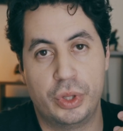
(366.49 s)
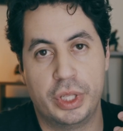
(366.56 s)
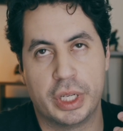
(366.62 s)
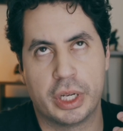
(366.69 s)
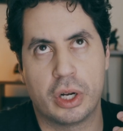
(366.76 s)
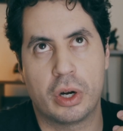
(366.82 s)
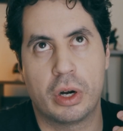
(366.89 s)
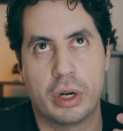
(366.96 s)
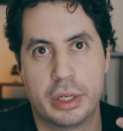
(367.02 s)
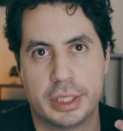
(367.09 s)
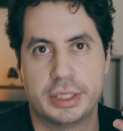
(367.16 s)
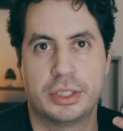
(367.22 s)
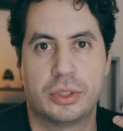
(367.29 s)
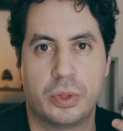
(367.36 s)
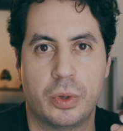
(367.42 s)
the
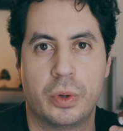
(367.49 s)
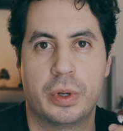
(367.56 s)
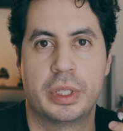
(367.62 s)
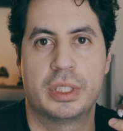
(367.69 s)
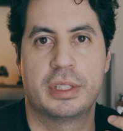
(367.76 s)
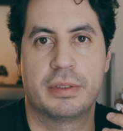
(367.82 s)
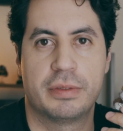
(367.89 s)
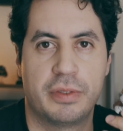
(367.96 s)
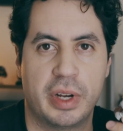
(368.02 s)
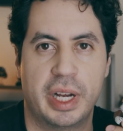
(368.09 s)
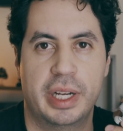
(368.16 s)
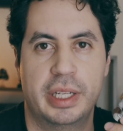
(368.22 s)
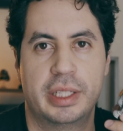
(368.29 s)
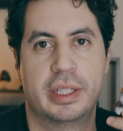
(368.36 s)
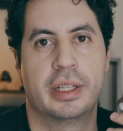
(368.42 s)
hardest toy to
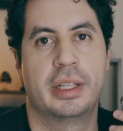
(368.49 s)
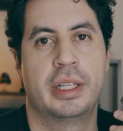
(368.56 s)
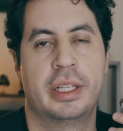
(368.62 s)
find